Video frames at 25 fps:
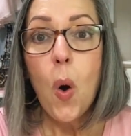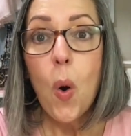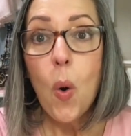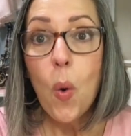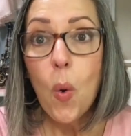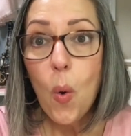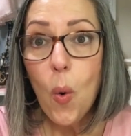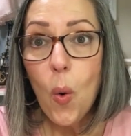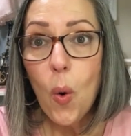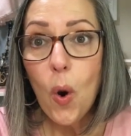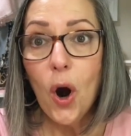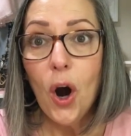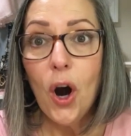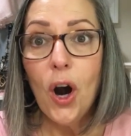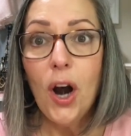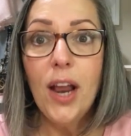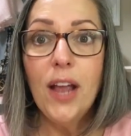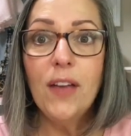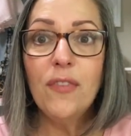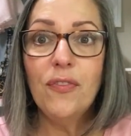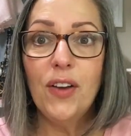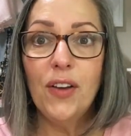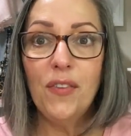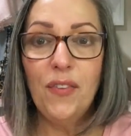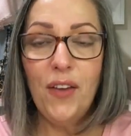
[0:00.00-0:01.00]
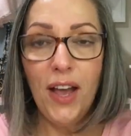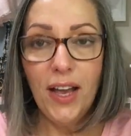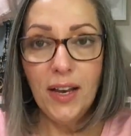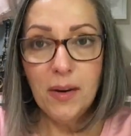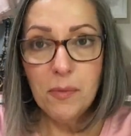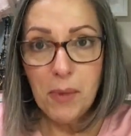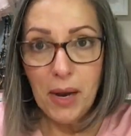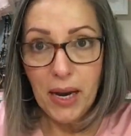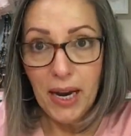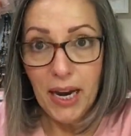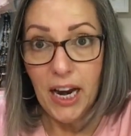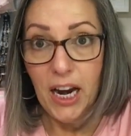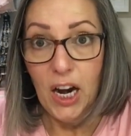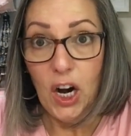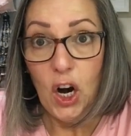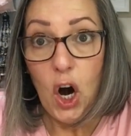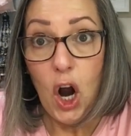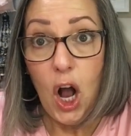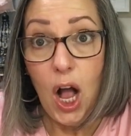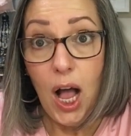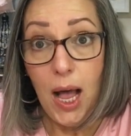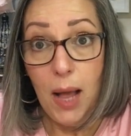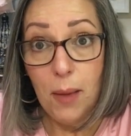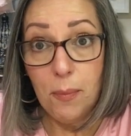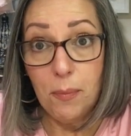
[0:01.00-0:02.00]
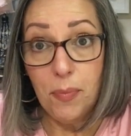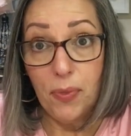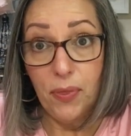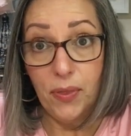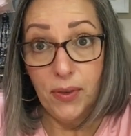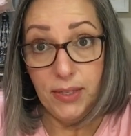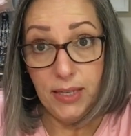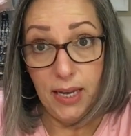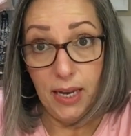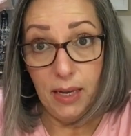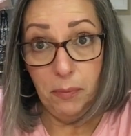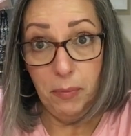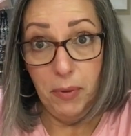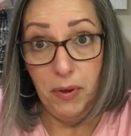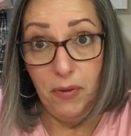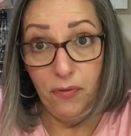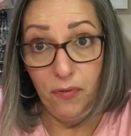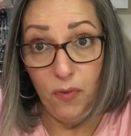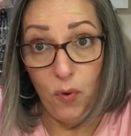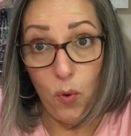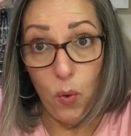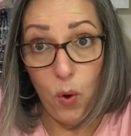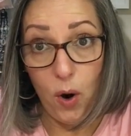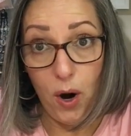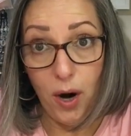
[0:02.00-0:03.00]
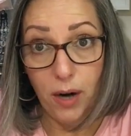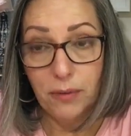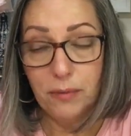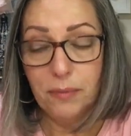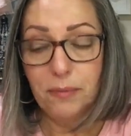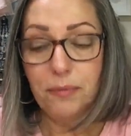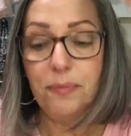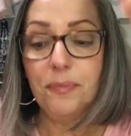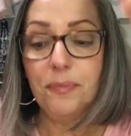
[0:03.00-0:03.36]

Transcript: or if I've had my hair up the day before